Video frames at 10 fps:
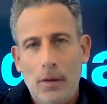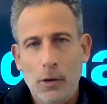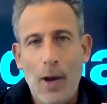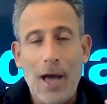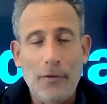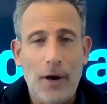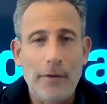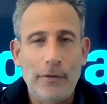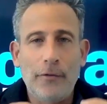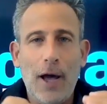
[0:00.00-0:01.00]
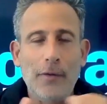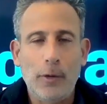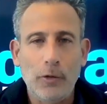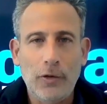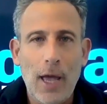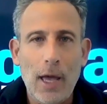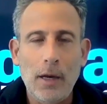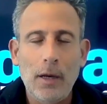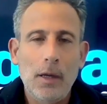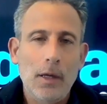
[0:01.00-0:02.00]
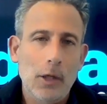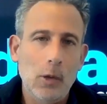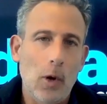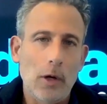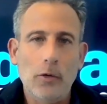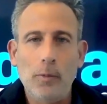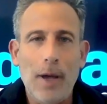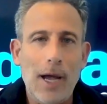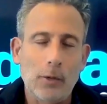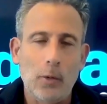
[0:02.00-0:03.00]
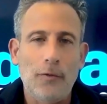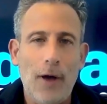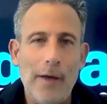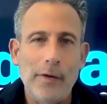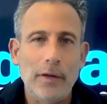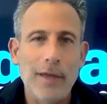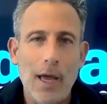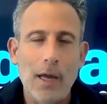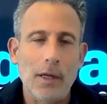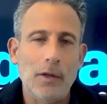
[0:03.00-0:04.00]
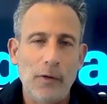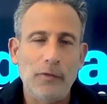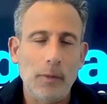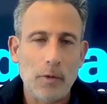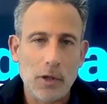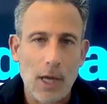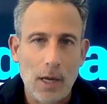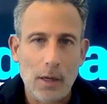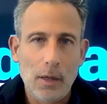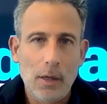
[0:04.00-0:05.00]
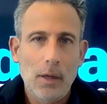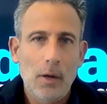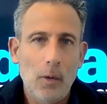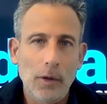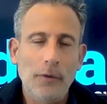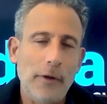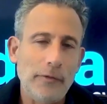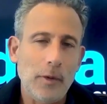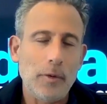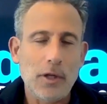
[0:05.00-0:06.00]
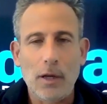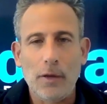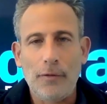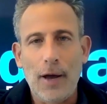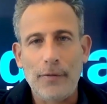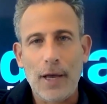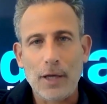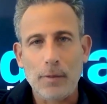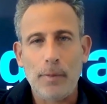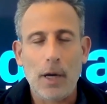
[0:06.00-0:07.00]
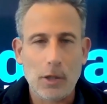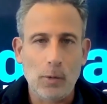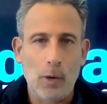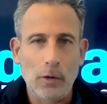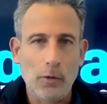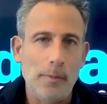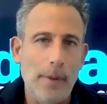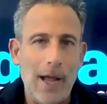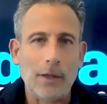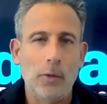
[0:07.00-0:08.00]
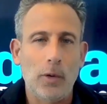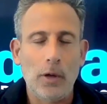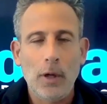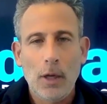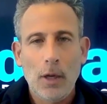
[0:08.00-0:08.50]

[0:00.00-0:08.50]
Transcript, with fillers: you add five and five equals 10. You want to do backdoor five out of 10, that's 50%. Only 50% of the 5,000 bucks you want to do a backdoor